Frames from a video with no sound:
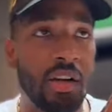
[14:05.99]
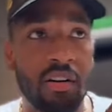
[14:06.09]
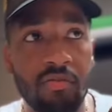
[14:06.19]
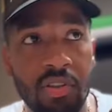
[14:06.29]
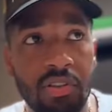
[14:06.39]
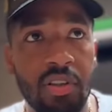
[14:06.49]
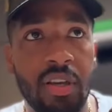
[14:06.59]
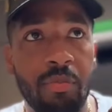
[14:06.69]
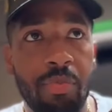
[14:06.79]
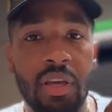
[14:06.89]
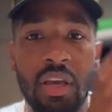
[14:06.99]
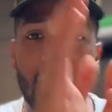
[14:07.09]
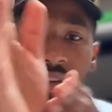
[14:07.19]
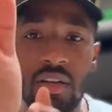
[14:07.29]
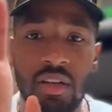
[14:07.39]
I don't want you to get
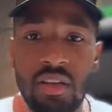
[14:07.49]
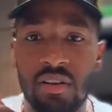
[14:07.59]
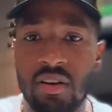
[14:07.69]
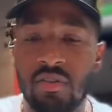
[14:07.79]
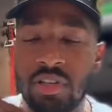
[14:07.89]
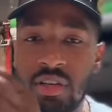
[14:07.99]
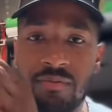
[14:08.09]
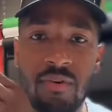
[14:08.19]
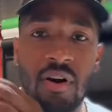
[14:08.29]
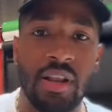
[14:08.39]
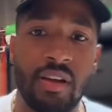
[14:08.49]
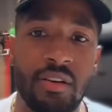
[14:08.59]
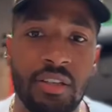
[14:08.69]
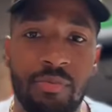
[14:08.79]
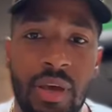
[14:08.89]
big-headed and ego and then fall
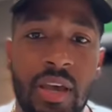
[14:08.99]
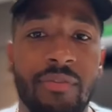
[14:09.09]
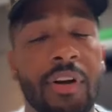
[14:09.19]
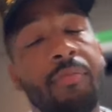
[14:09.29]
down this path.